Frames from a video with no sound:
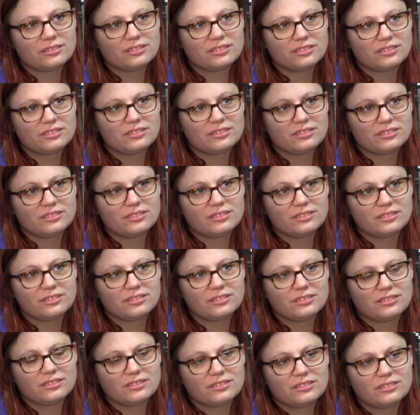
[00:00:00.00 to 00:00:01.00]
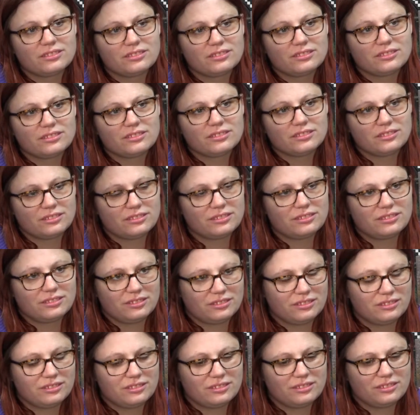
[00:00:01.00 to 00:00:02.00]

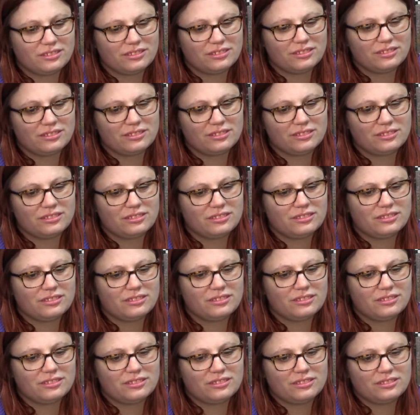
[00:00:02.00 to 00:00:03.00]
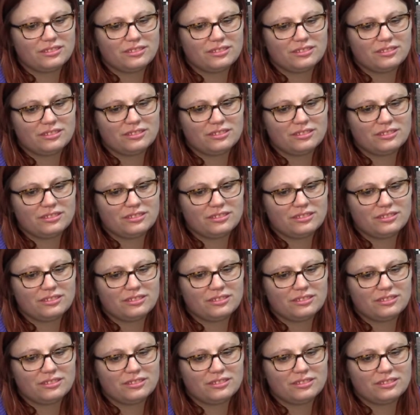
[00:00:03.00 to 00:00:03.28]
This person isn't speaking.